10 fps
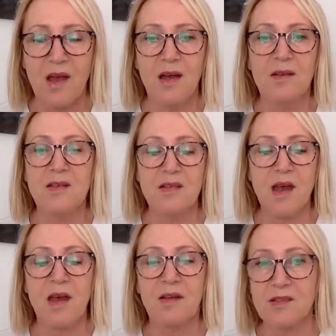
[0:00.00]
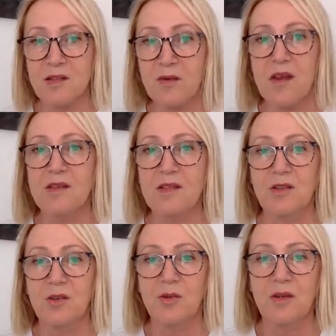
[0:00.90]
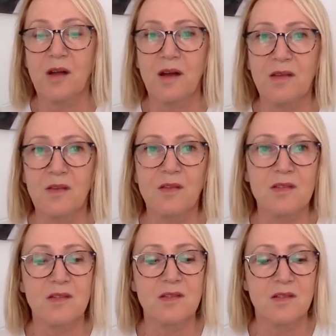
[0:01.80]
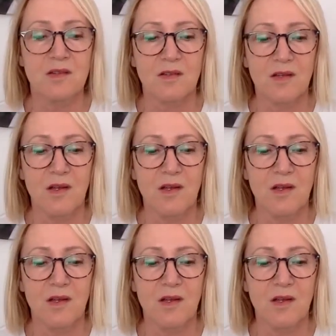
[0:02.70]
And he's activating you and I in this season.